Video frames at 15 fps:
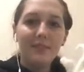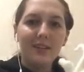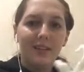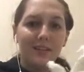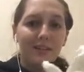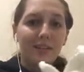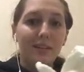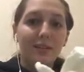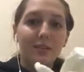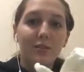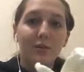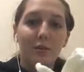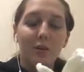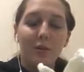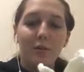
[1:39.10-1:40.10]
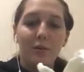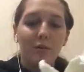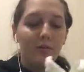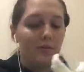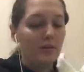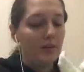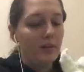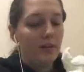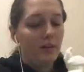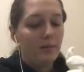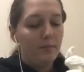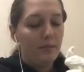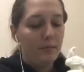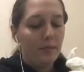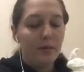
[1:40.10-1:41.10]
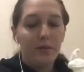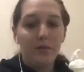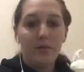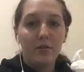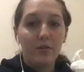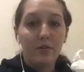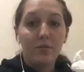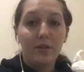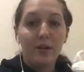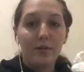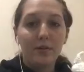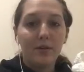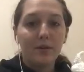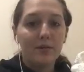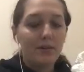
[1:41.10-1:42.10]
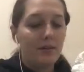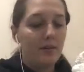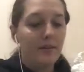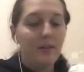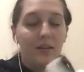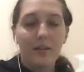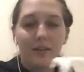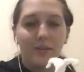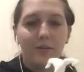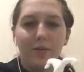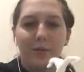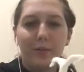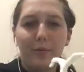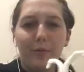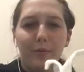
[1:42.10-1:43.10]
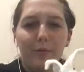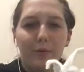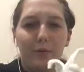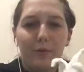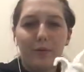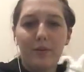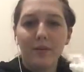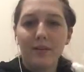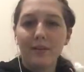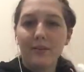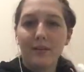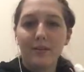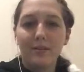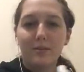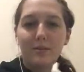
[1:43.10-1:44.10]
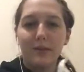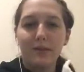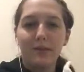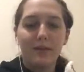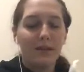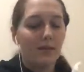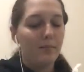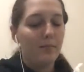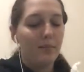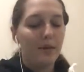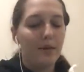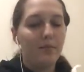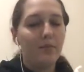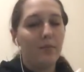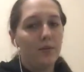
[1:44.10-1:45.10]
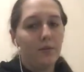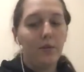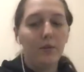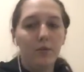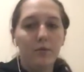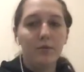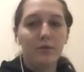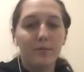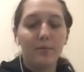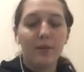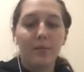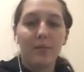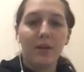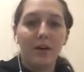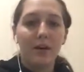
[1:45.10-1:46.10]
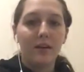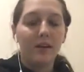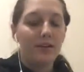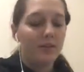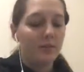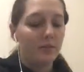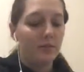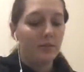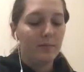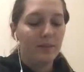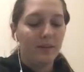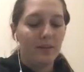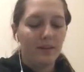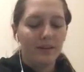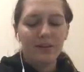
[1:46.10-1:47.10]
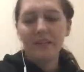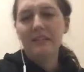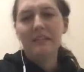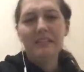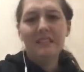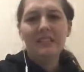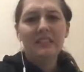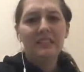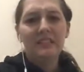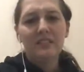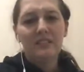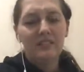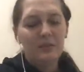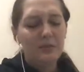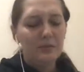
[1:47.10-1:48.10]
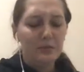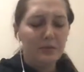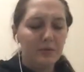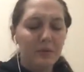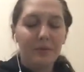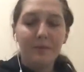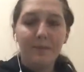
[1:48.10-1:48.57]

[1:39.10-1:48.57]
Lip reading: I still think it's adorable. People that don't know Dragon Ball Z think it's adorable and they don't think his eyes are messed up, but if you know who Supreme Kai is, you would be like, ooh.